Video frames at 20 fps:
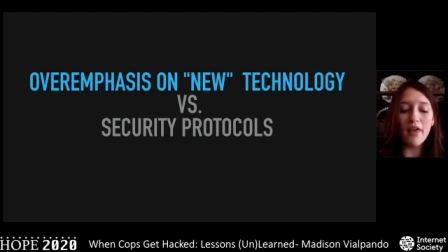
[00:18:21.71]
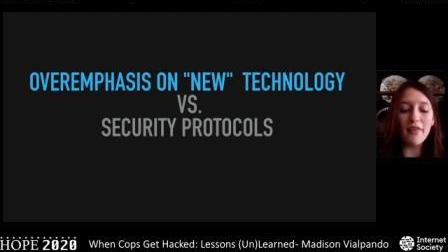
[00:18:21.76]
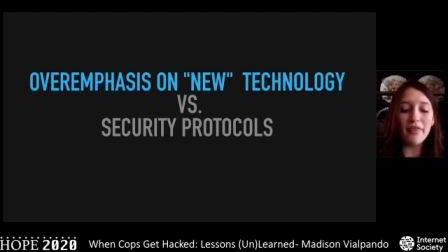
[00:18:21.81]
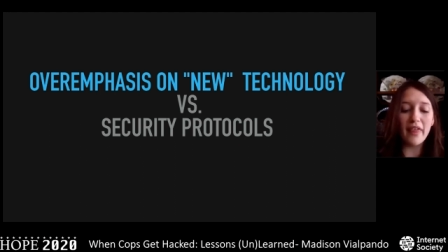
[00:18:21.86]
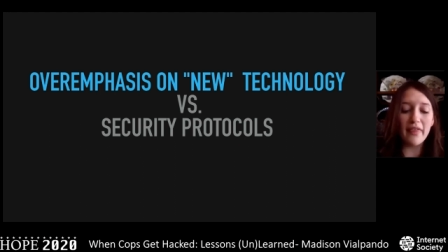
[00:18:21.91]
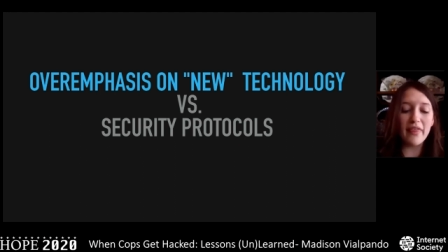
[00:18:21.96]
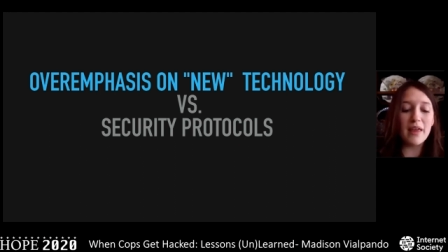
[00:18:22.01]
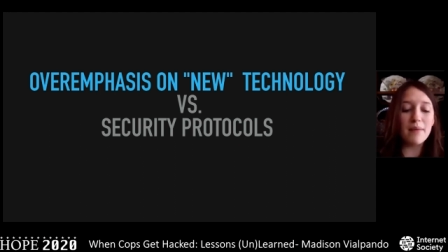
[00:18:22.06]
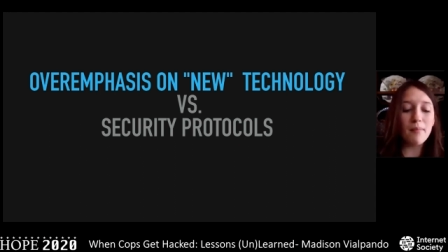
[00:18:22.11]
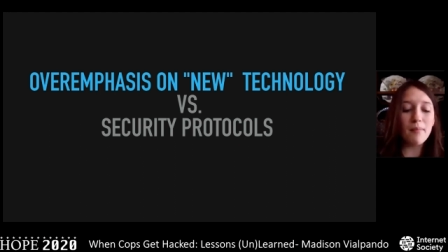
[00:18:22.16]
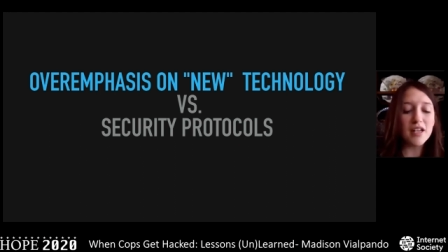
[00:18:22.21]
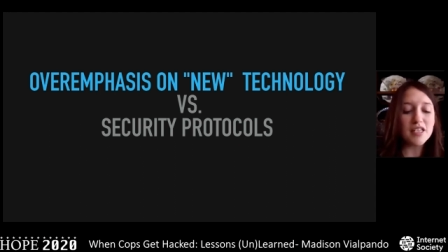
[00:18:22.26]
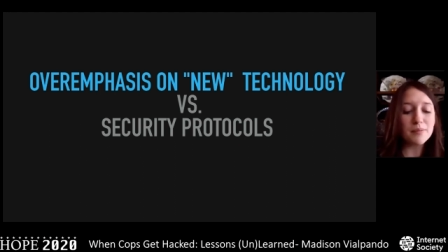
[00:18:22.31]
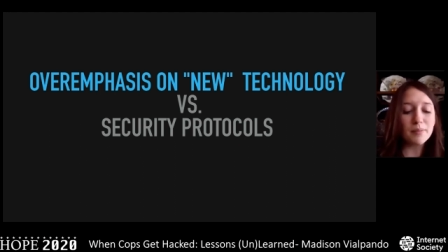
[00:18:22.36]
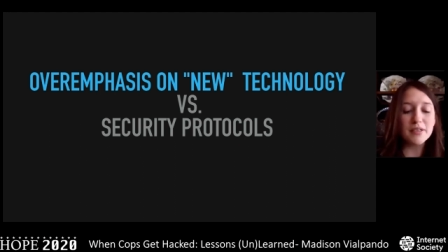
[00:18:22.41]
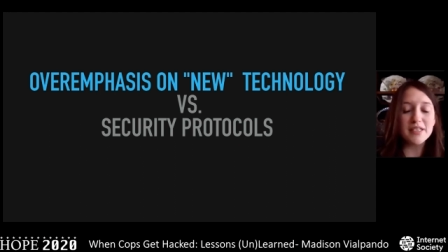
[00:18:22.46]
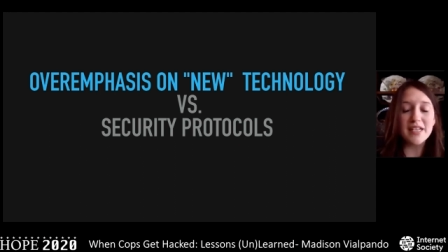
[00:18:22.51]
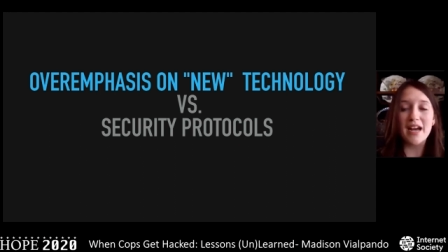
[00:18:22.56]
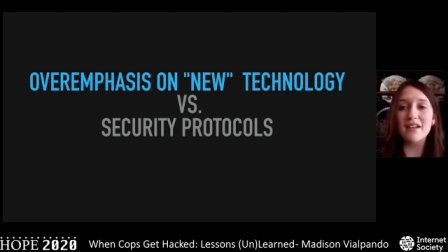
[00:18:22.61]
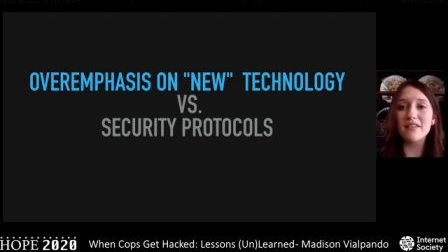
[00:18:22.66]
then they must
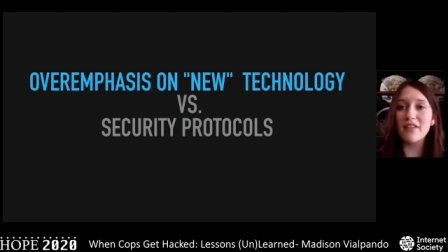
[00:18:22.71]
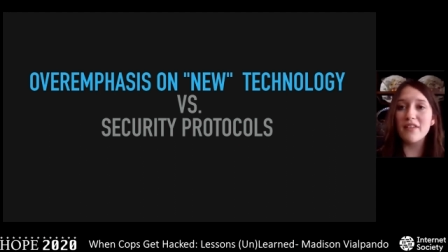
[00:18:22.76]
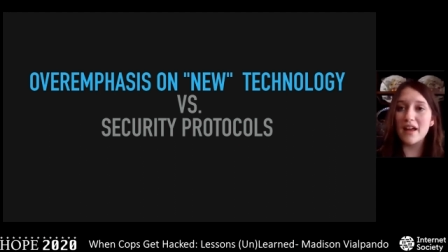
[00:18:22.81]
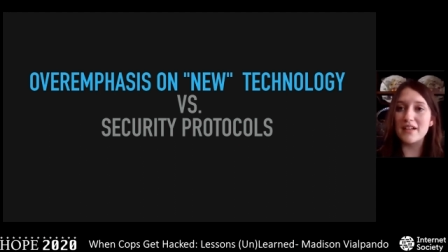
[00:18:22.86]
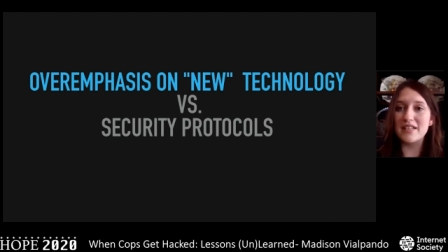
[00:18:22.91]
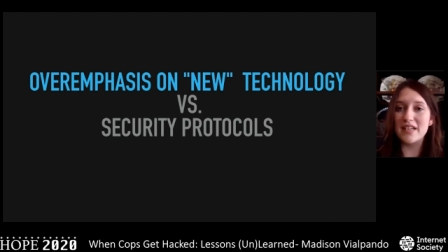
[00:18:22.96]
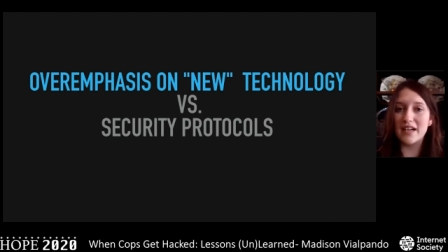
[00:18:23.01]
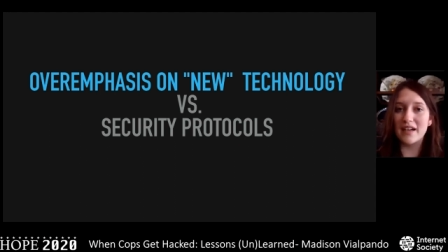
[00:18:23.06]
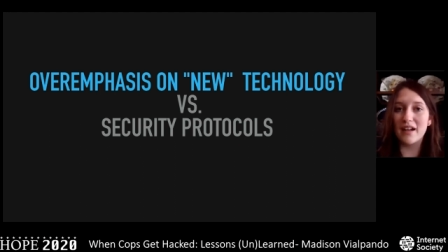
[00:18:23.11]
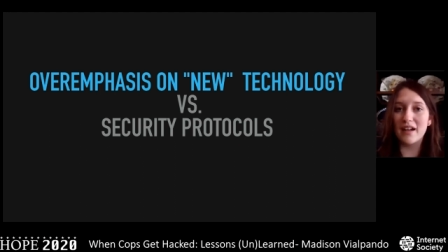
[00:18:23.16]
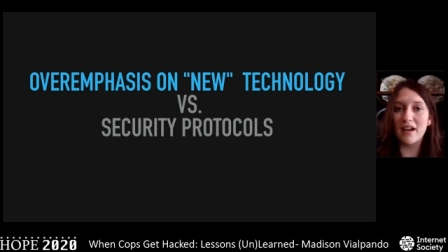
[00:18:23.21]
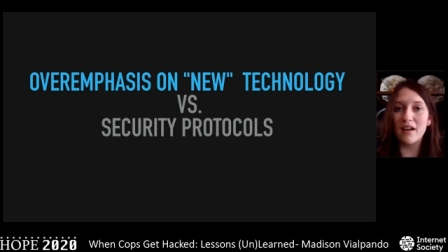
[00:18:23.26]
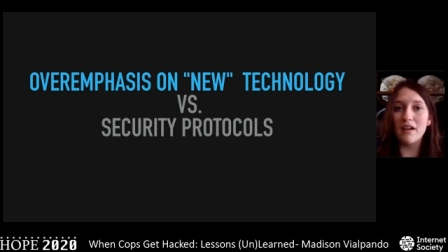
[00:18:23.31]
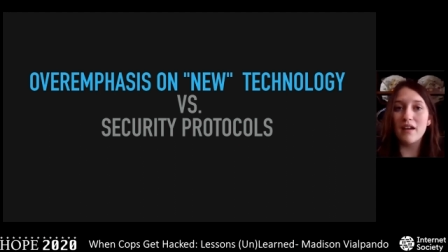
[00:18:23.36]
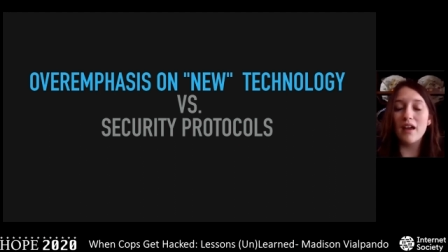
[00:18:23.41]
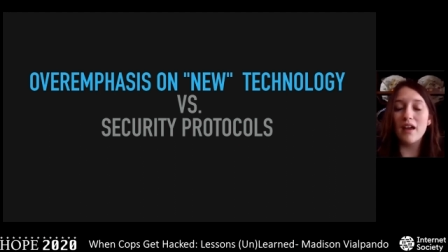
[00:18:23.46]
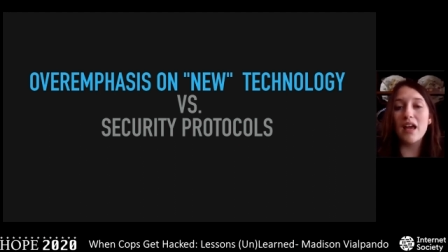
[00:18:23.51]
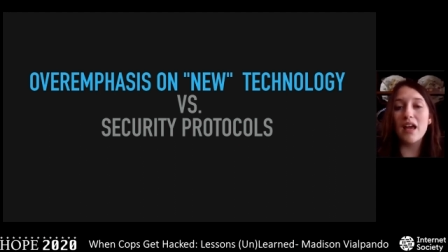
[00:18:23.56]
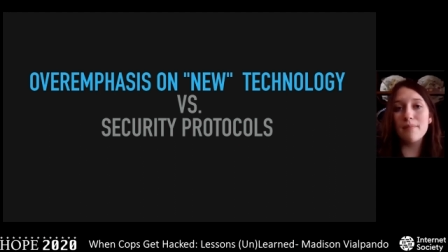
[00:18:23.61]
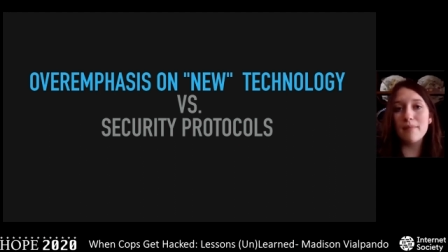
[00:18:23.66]
protect that data
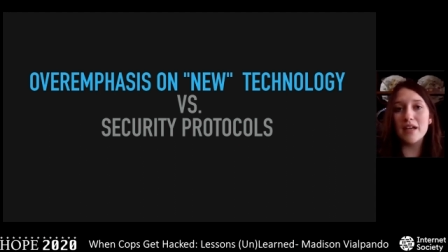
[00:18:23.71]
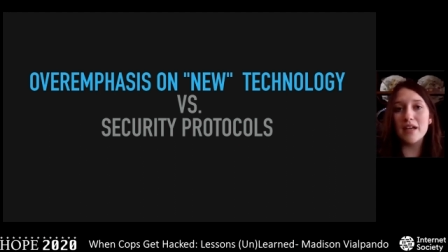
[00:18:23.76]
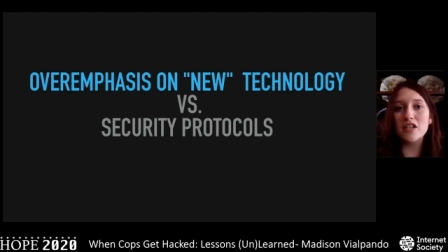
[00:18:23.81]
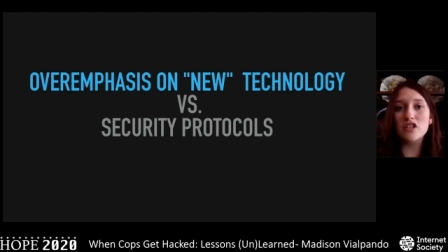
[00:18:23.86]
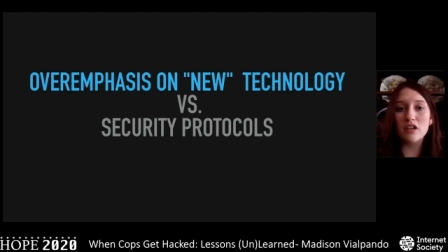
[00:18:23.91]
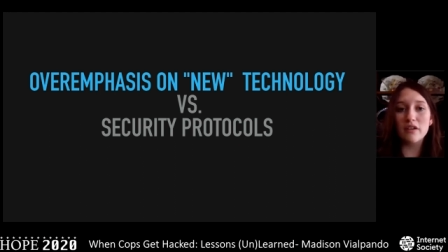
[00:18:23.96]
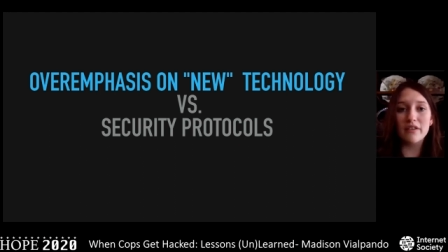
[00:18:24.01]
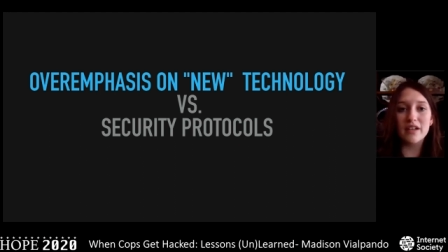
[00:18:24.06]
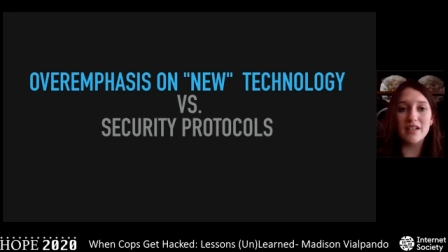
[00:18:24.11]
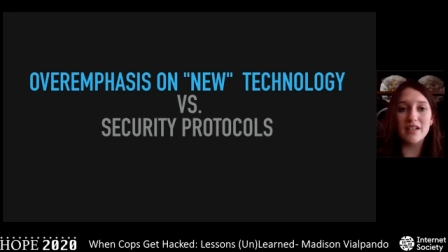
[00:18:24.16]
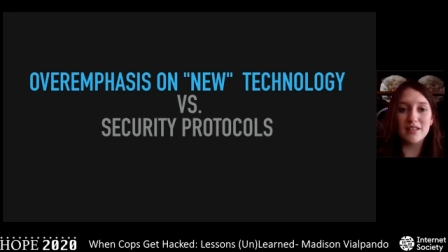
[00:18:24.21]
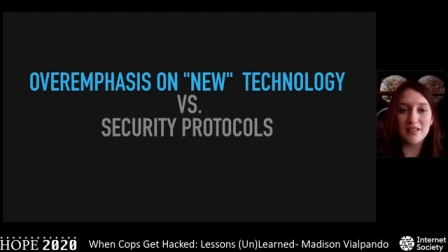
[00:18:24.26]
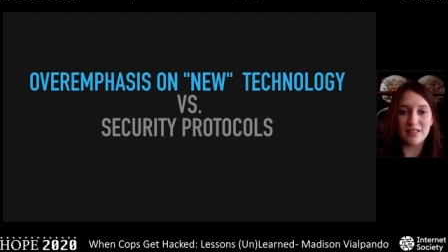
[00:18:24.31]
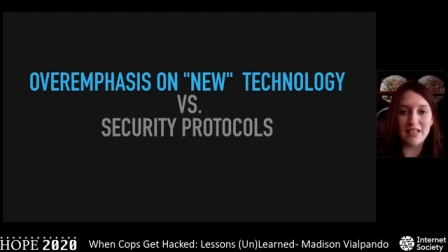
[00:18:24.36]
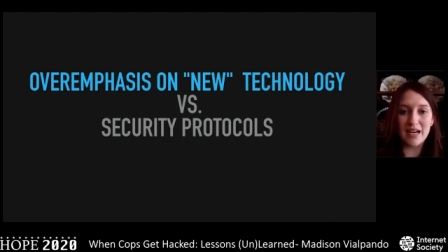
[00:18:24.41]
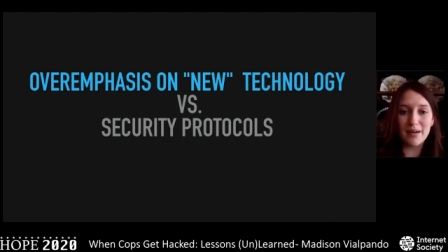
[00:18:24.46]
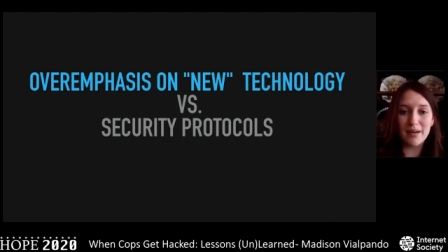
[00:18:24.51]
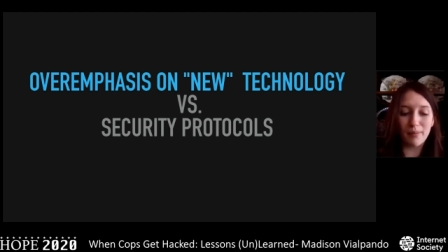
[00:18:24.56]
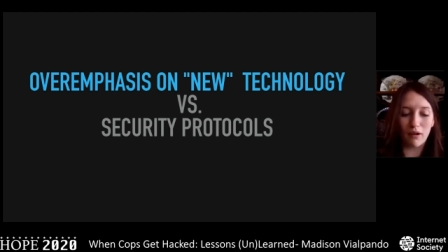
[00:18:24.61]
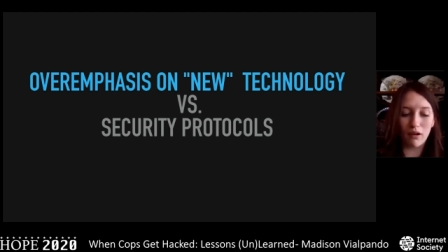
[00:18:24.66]
and make sure that it's
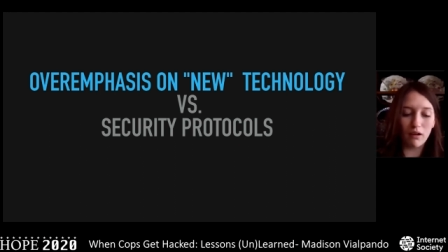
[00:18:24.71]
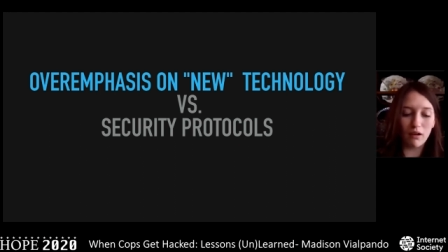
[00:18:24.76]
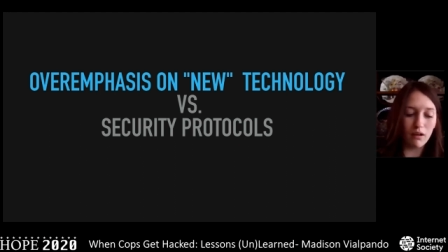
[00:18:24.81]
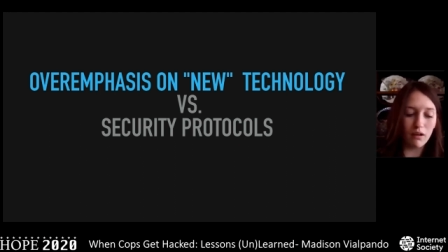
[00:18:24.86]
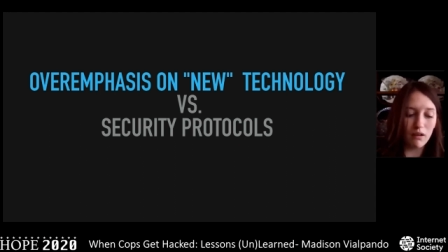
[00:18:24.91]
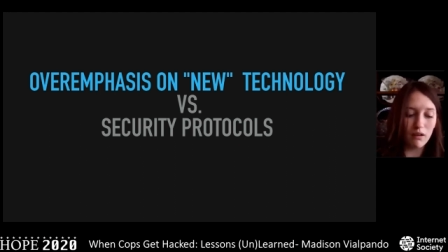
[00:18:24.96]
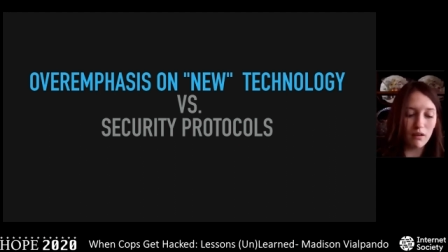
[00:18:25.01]
stable.